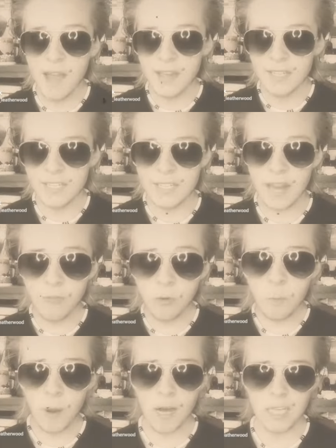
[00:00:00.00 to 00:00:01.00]
several
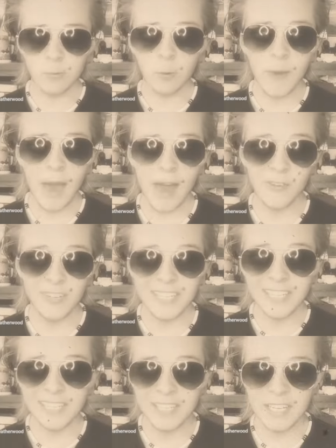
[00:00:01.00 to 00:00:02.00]
possible patterns
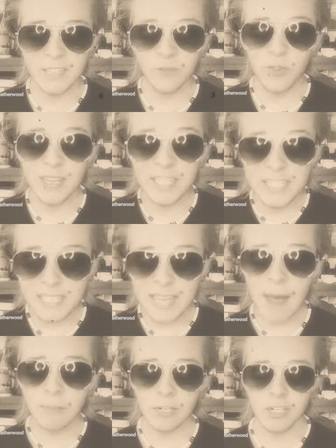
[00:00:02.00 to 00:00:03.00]
exist for the
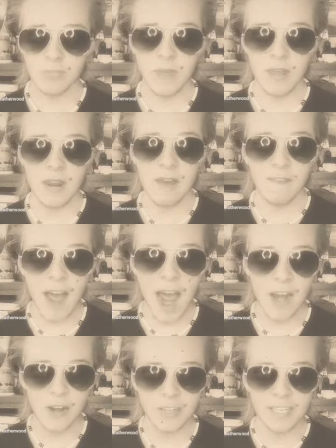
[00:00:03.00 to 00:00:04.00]
establishment of
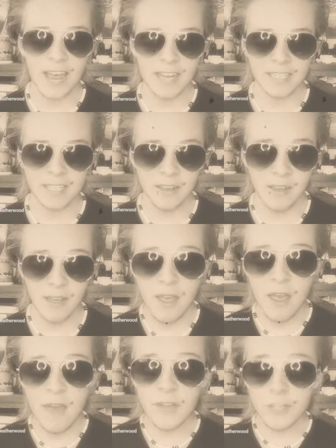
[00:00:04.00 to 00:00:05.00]
higher taxa,
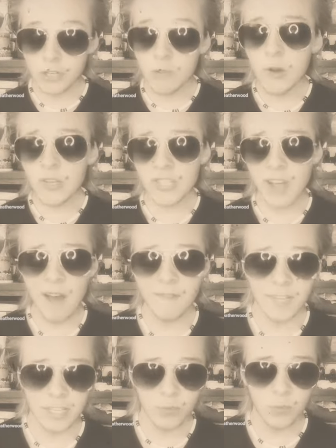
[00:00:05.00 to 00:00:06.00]
the two most
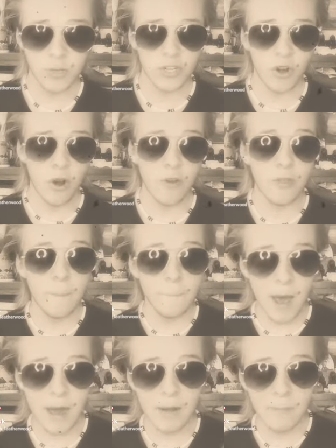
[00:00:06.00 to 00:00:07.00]
obvious which are the
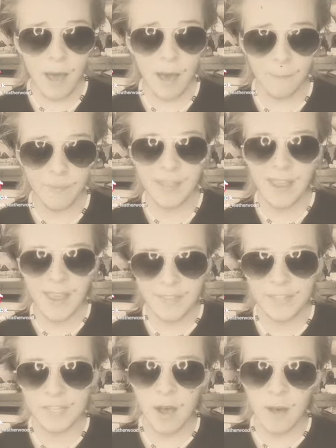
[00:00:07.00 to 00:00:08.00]
bottom-up and the
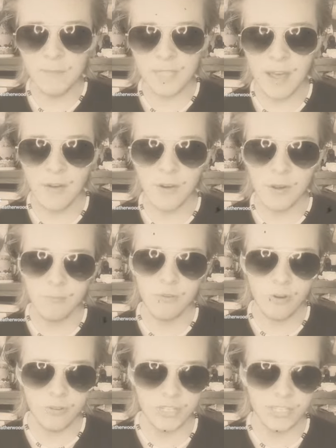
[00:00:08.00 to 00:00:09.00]
top-down
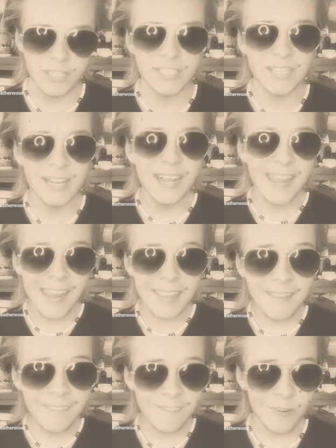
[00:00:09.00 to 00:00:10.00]
approaches. In
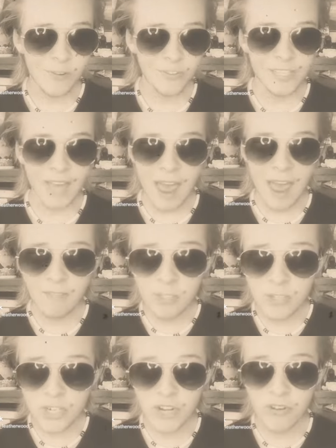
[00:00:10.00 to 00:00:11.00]
the first,
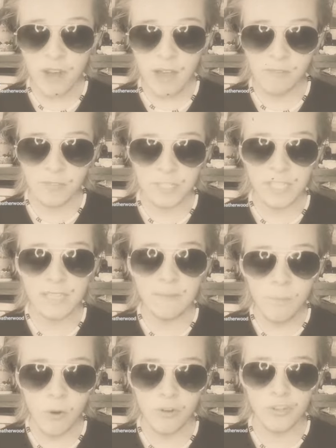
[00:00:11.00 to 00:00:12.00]
evolutionary novelties
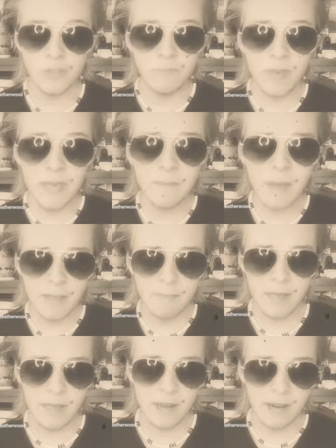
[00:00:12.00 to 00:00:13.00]
emerge bit by
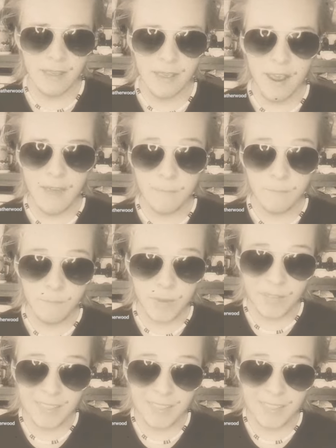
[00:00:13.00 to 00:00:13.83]
bit, but